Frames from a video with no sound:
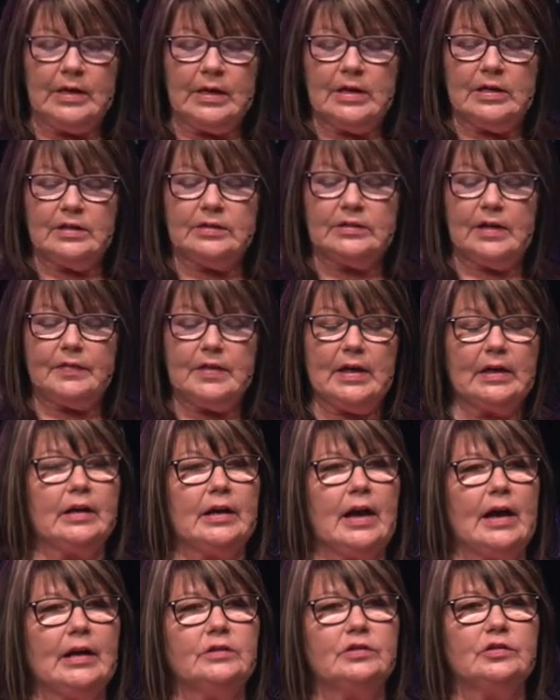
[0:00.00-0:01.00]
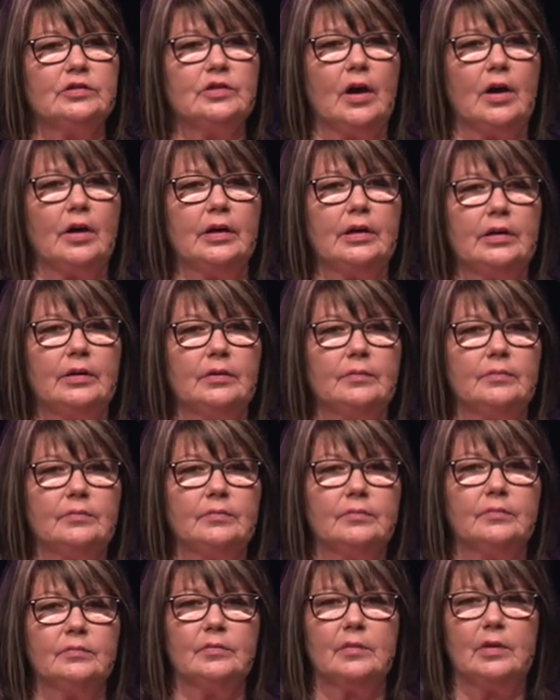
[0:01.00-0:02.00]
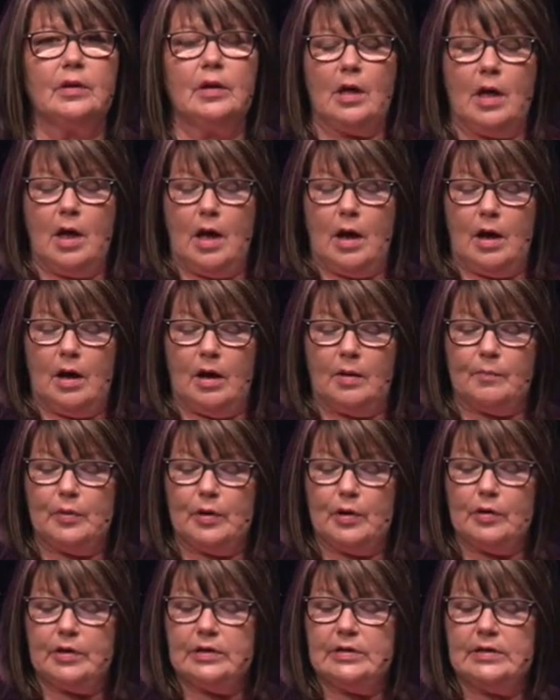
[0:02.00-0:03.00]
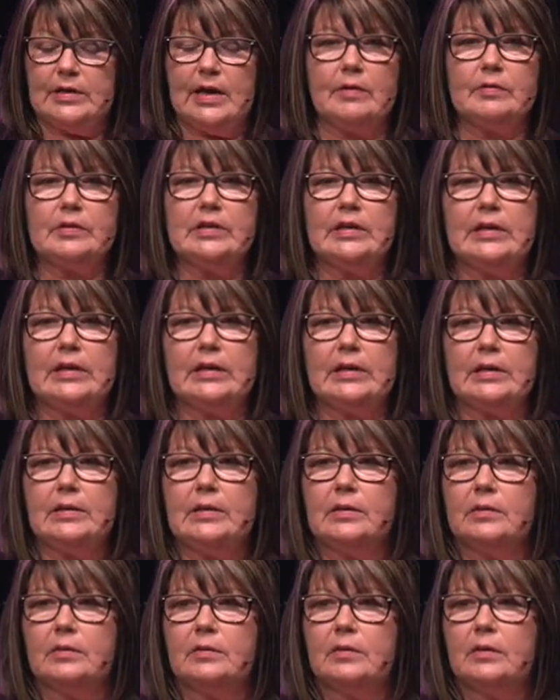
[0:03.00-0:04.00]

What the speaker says: said that God saw him, a broken down kid